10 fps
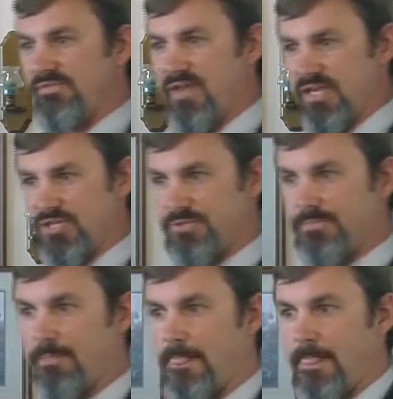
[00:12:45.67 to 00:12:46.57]
flesh.
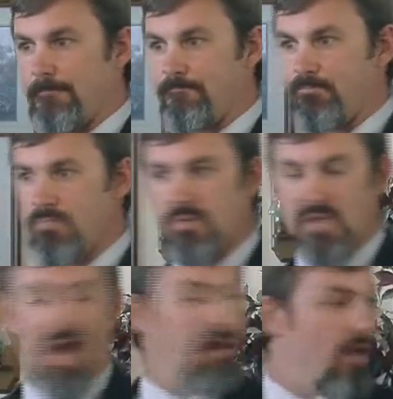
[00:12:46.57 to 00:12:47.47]

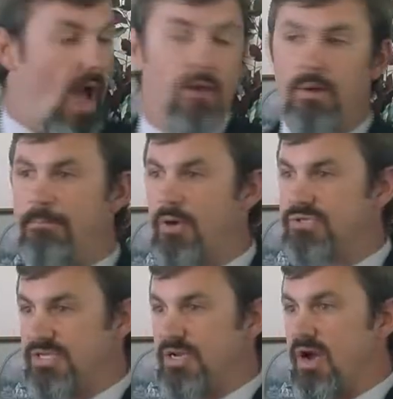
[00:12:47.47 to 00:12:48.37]
You know, I'm going to
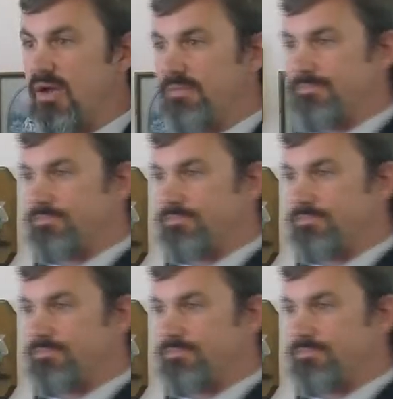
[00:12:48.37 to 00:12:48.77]
boast in God.